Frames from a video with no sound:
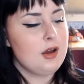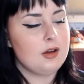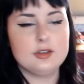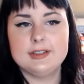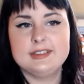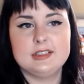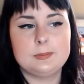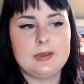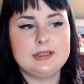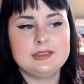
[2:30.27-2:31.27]
although it's
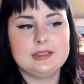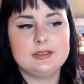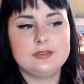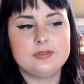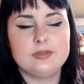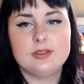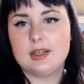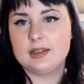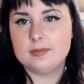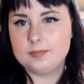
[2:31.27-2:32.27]
expensive,
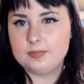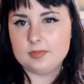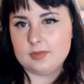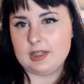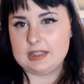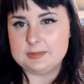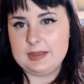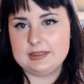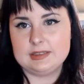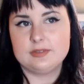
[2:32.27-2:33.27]
like
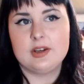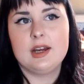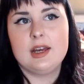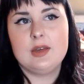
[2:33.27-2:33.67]
expensive,